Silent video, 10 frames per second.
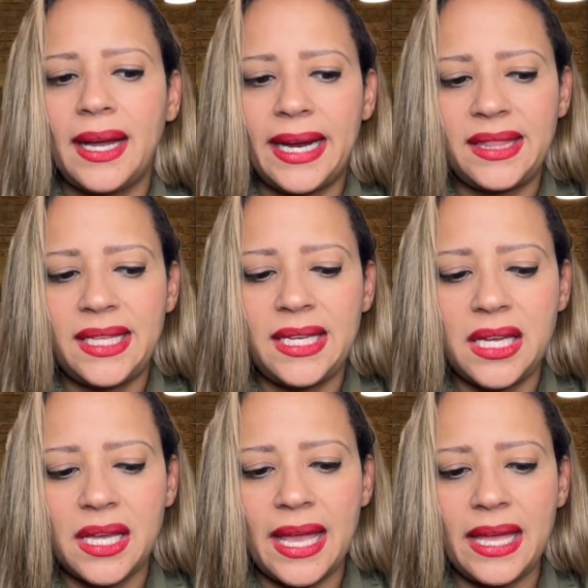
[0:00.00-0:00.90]
I
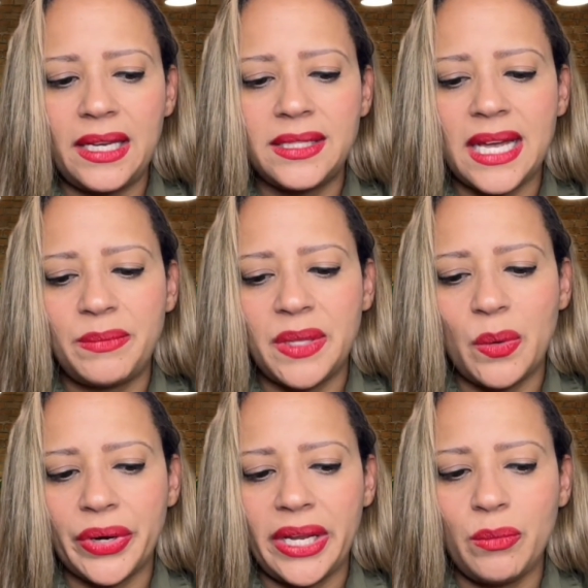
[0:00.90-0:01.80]
think anytime that
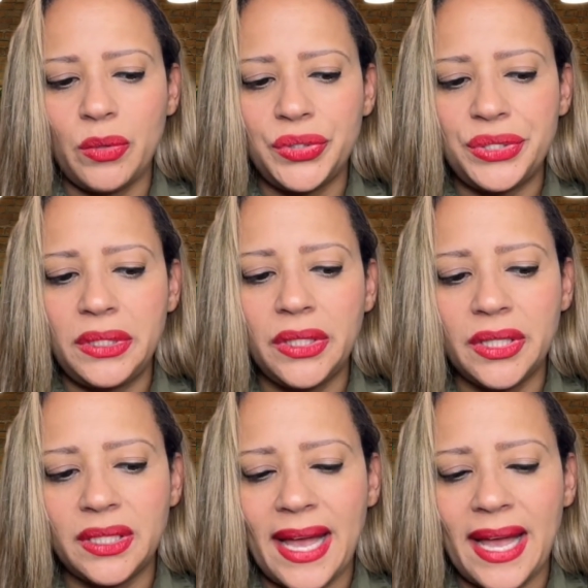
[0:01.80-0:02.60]
we're able to look